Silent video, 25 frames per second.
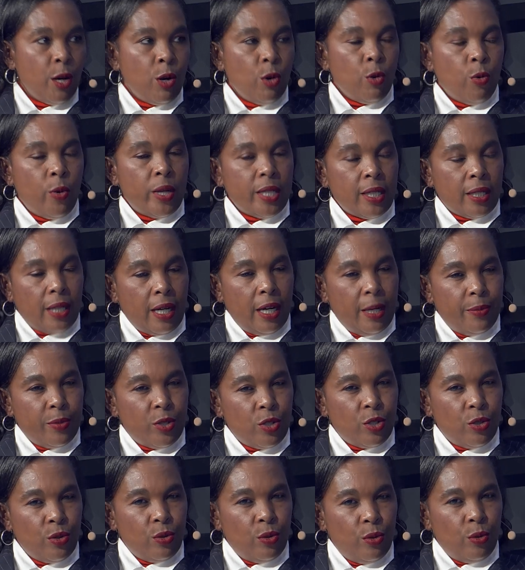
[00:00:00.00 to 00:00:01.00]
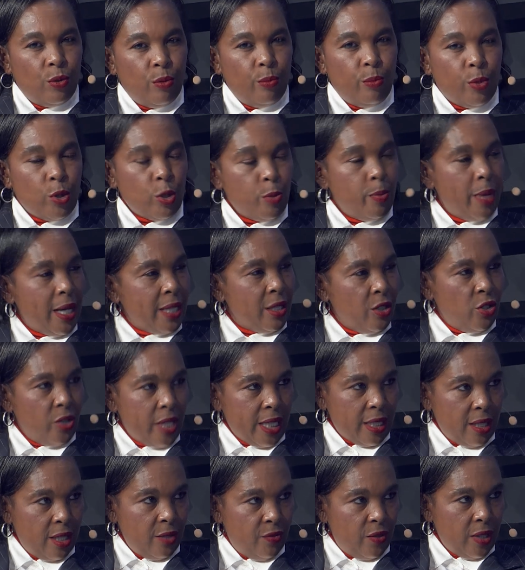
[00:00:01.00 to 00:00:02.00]
When it comes to broadband
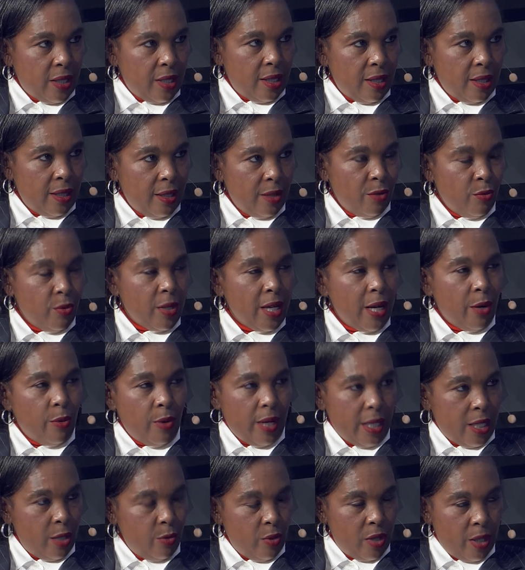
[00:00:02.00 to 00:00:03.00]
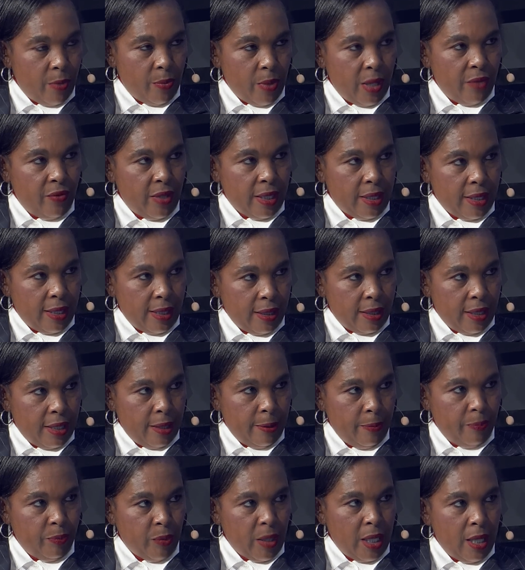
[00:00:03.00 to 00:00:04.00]
connectivity, we are working with the private sector
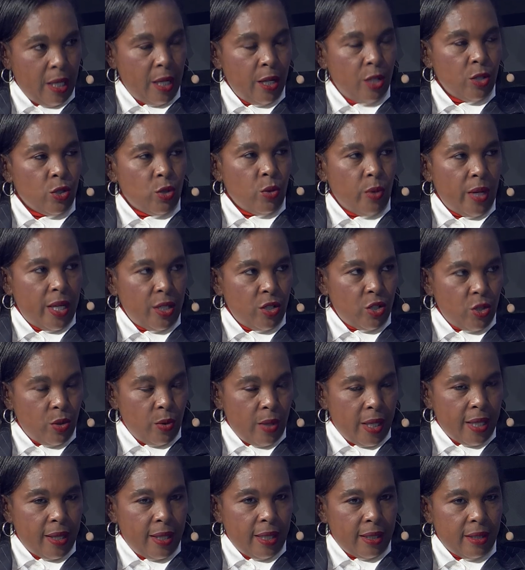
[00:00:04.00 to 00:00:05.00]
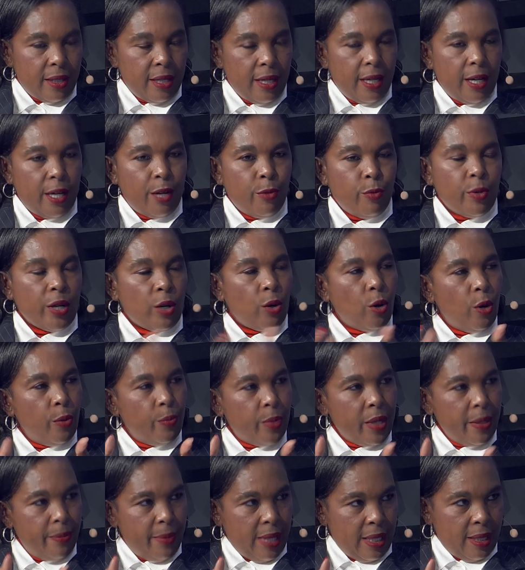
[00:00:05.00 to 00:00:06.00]
to ensure that we
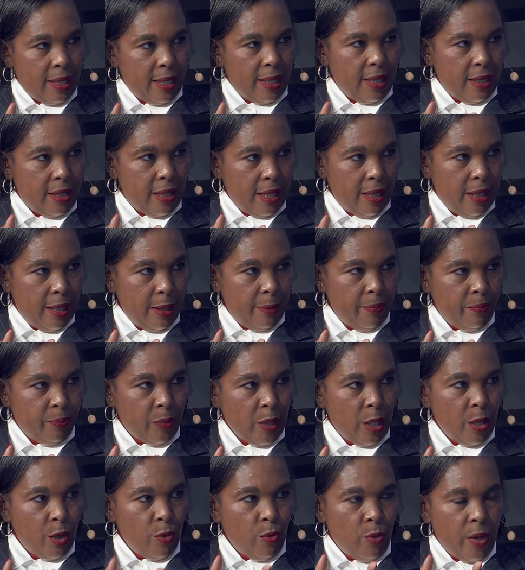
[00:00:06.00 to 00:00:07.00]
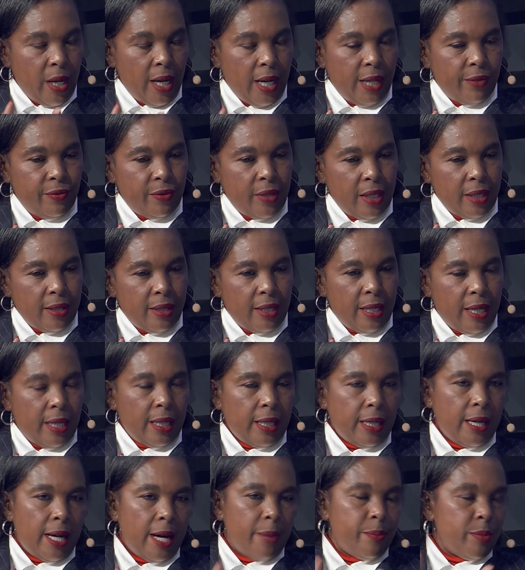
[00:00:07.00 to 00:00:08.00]
complement each other. We have this
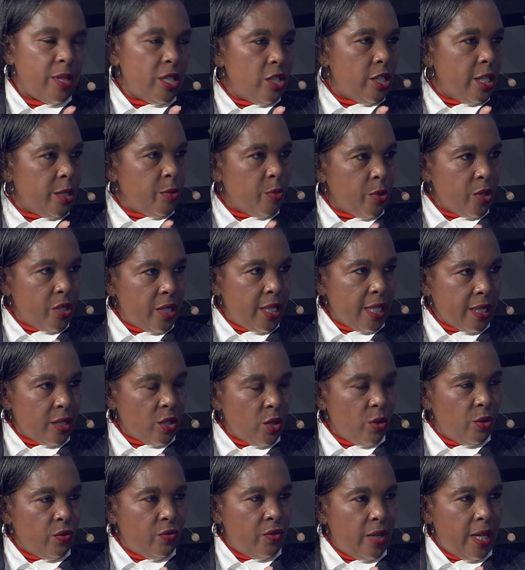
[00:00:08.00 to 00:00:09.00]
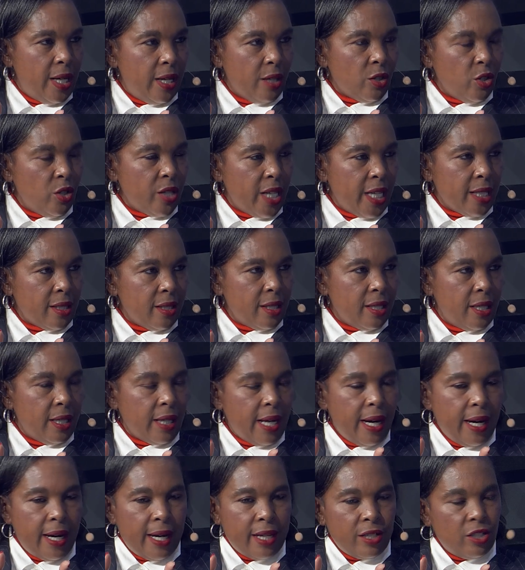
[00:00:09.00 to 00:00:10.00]
ambitious project of connecting
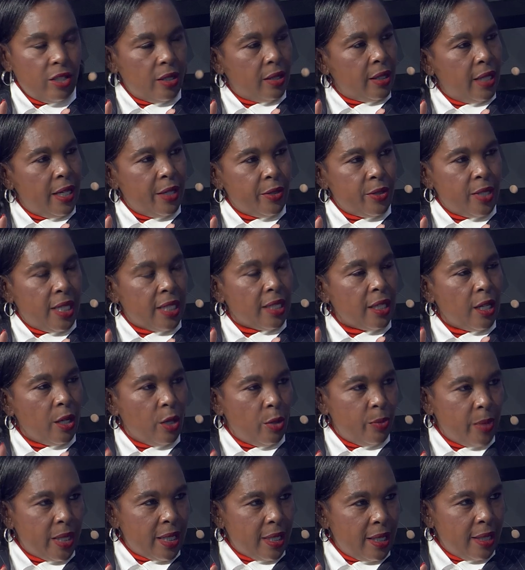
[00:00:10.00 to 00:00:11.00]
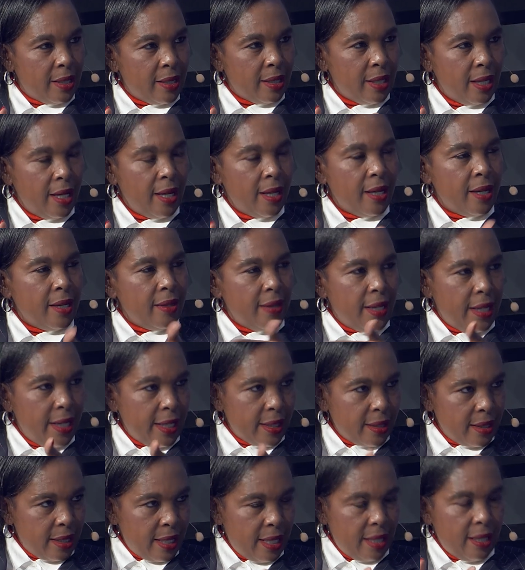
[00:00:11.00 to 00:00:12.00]
100,000 kilometers in the
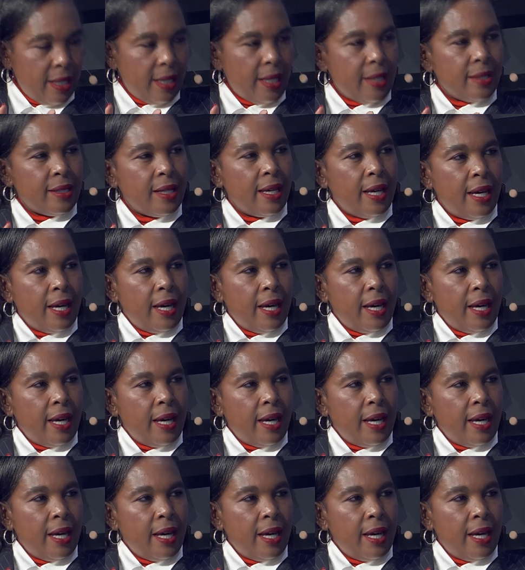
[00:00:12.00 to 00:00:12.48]
next 10 years.